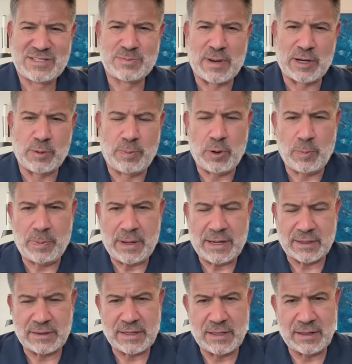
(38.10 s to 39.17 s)
This is Michael
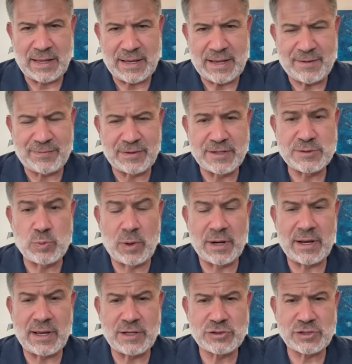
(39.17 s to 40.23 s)
Popok, Legal AF. At least one
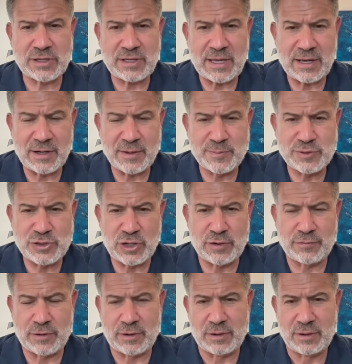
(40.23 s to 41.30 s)
educated
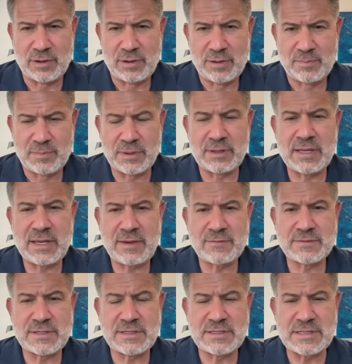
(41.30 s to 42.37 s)
observer
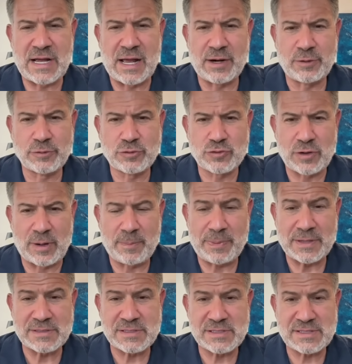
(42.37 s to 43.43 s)
believes that Donald Trump
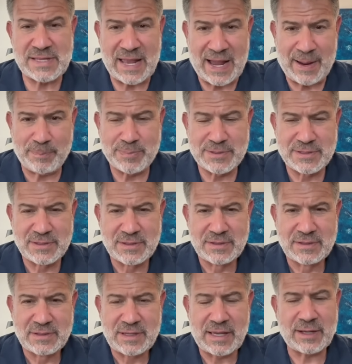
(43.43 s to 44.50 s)
has snapped
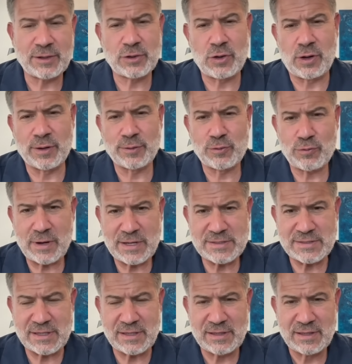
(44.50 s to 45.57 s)
and gone
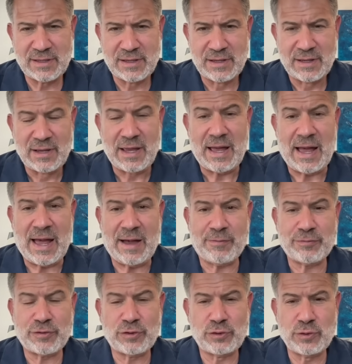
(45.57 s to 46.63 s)
crazy
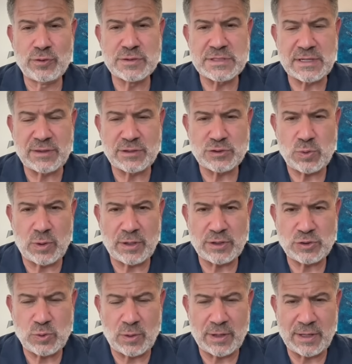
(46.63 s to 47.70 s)
after losing the
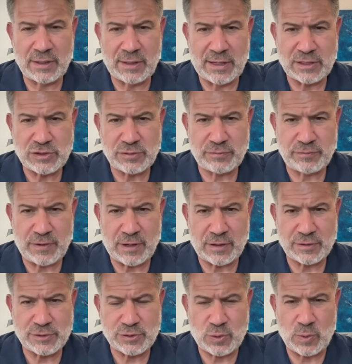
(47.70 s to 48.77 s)
2020 election fair
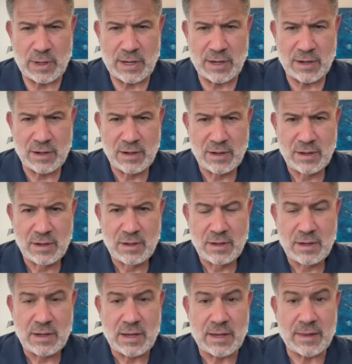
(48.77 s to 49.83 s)
and square.
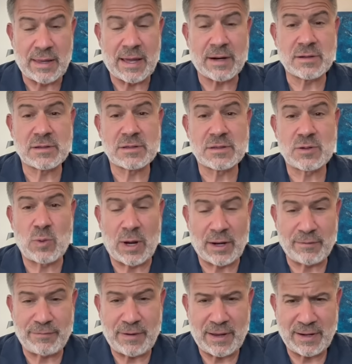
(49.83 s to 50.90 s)
And that
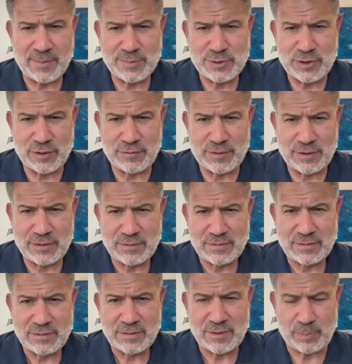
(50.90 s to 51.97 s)
qualified observer,
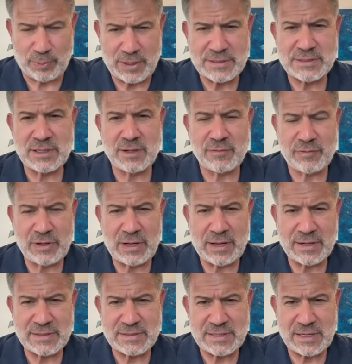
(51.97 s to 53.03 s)
the president of the
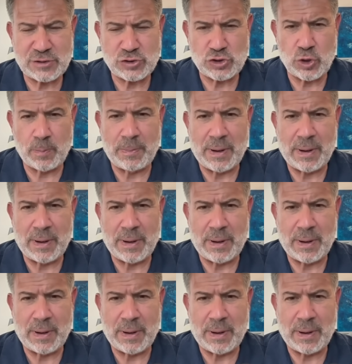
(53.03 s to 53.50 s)
United States, Joe